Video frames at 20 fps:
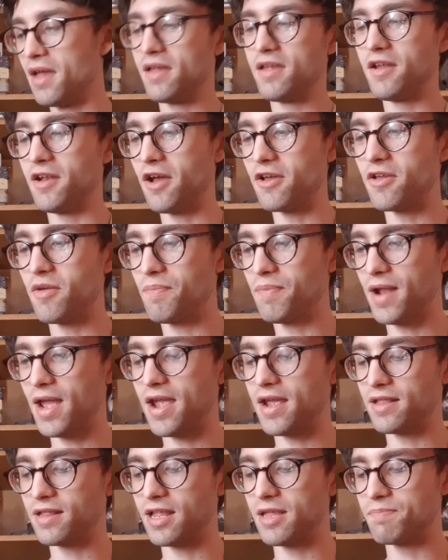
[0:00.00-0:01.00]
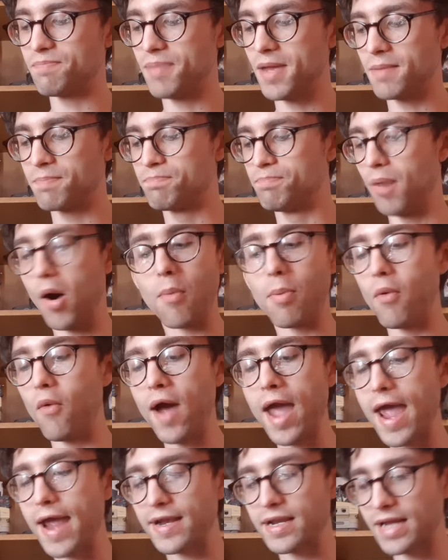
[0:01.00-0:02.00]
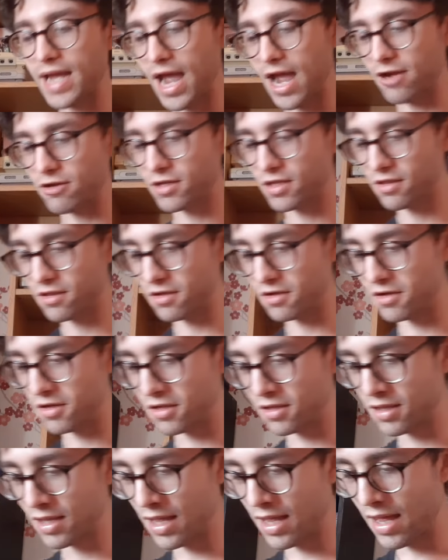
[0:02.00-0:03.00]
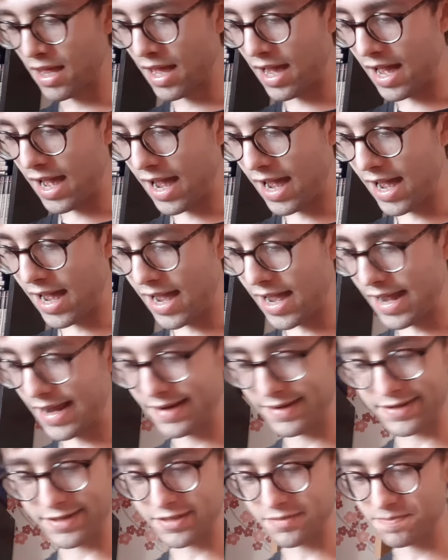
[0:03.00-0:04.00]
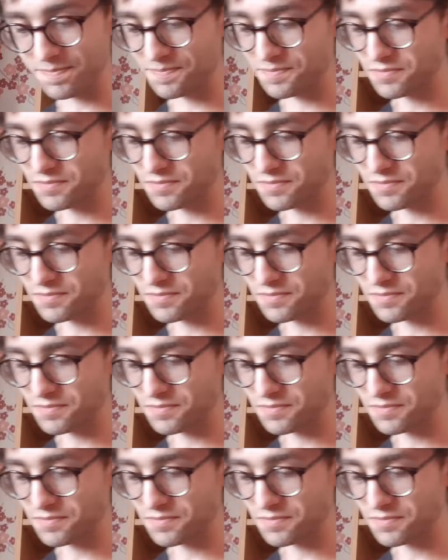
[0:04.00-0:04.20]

You know, you play these big bobblehead characters, and